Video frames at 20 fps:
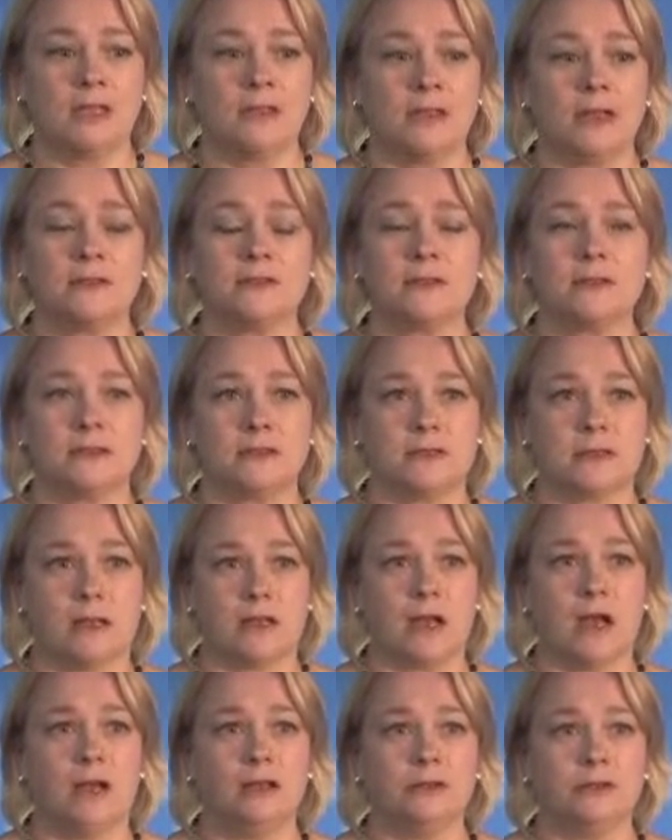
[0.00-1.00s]
that's the
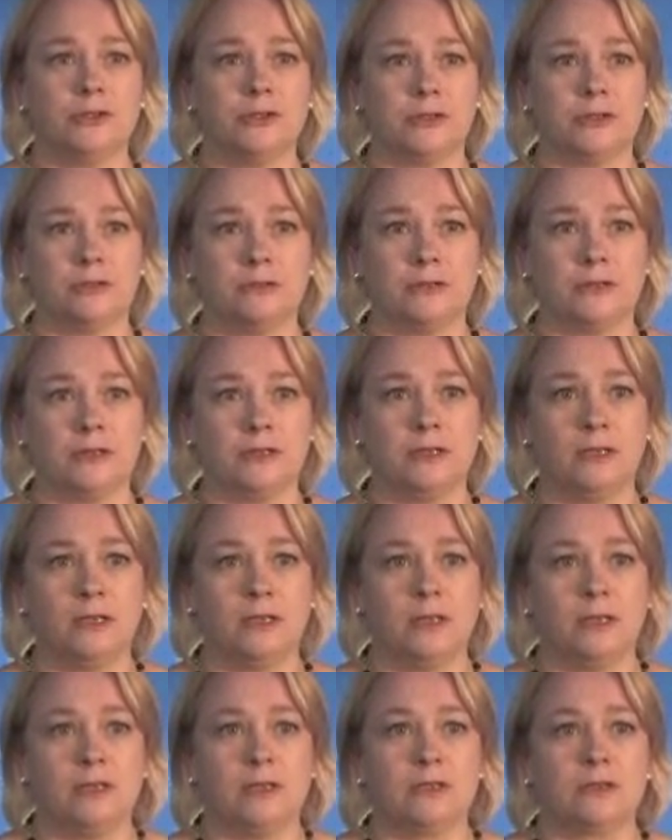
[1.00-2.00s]
psychology of it.
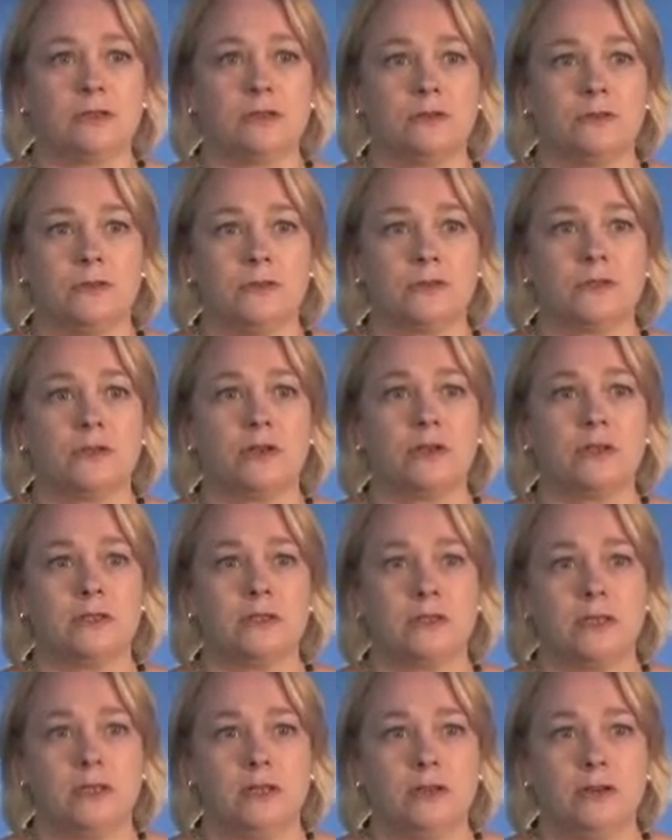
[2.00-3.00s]
So if you start
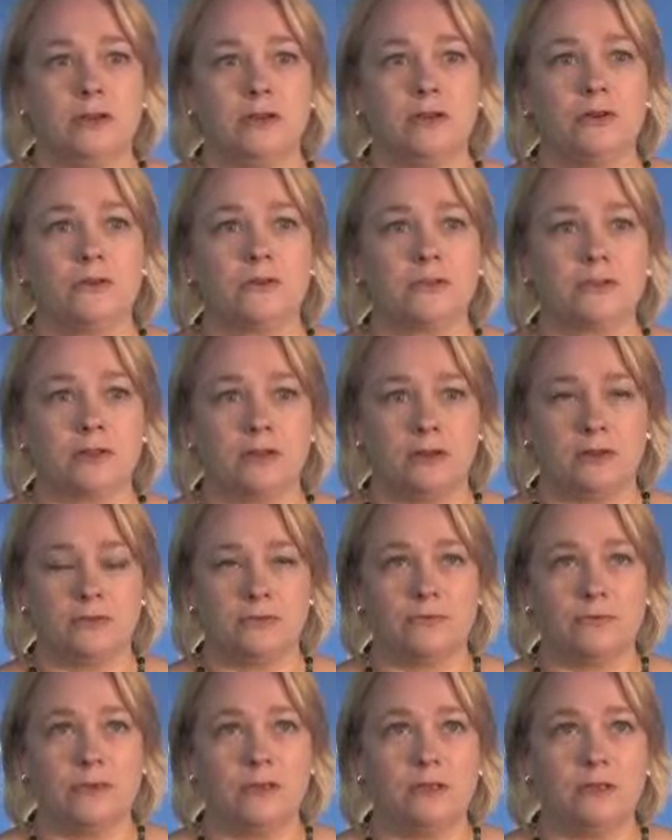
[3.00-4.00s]
to hear
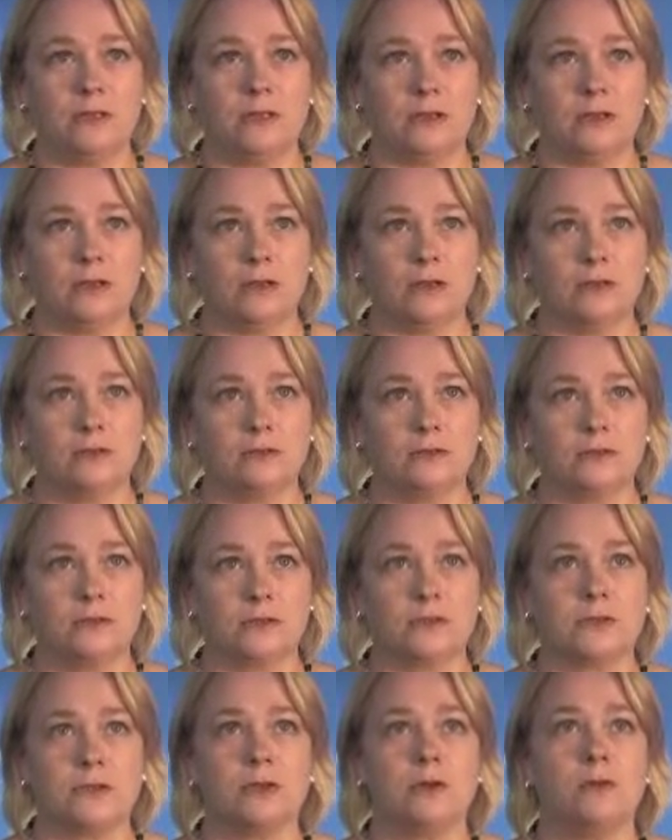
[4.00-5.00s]
yourself feeling
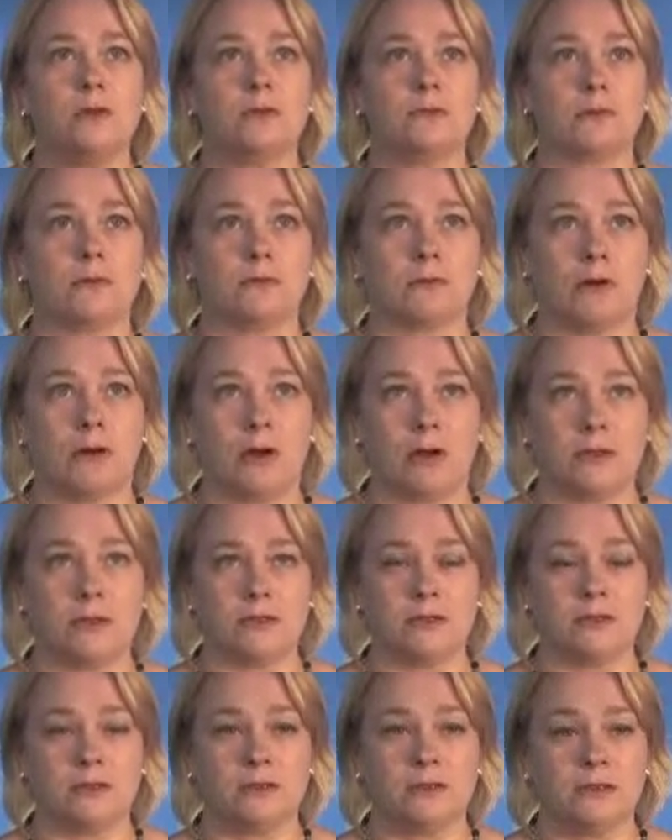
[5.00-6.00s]
so
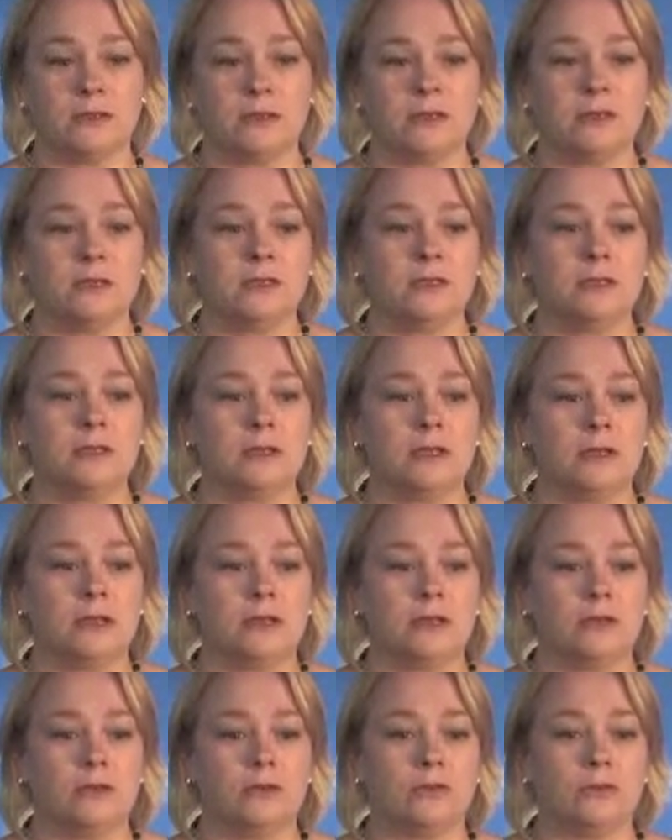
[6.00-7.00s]
overwrought
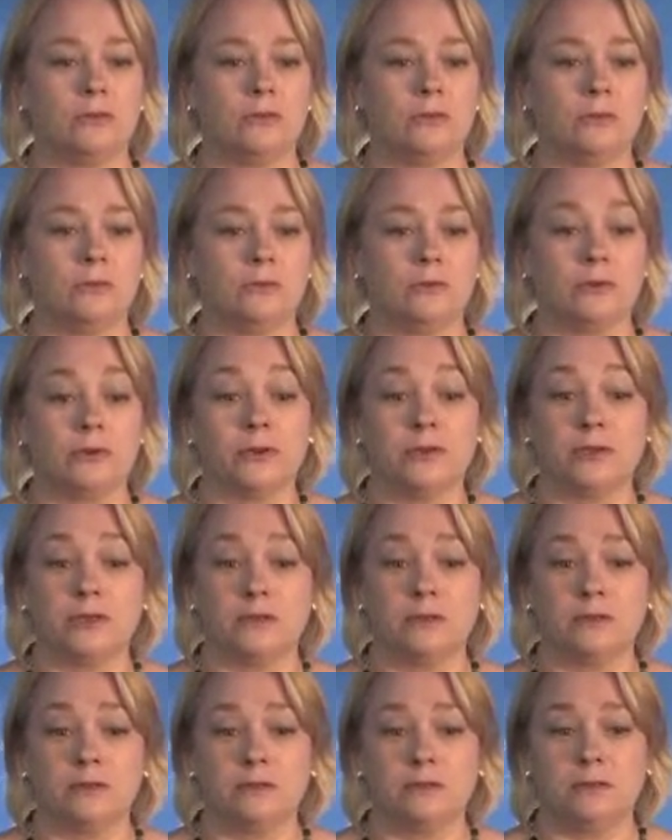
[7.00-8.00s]
that you're
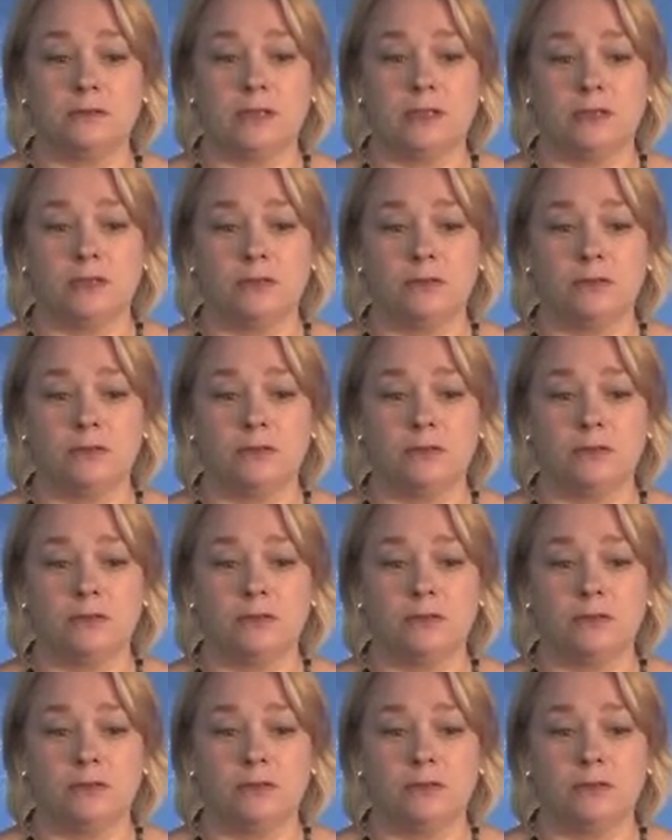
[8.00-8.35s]
worried that